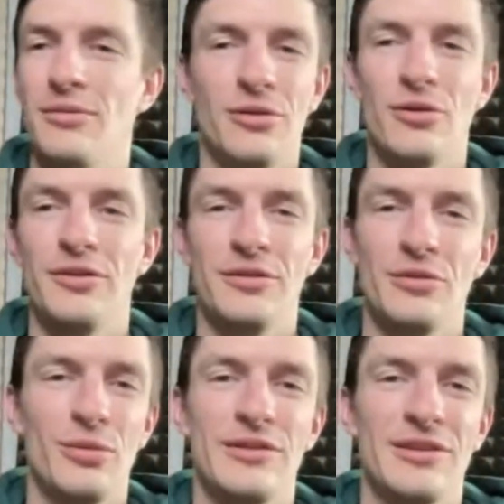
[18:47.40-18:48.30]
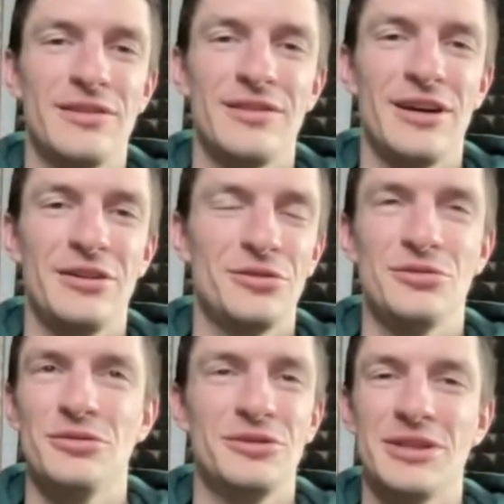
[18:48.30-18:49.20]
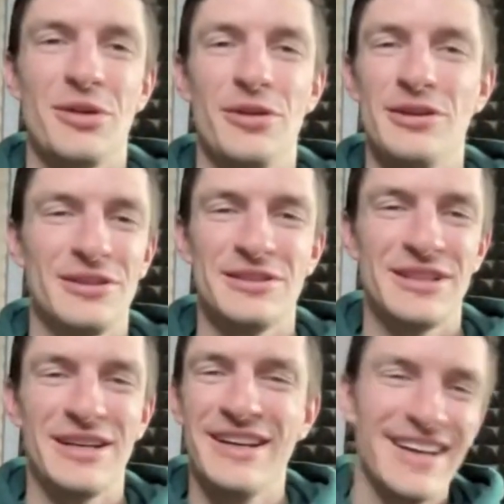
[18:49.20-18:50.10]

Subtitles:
northwestern side to southeastern side.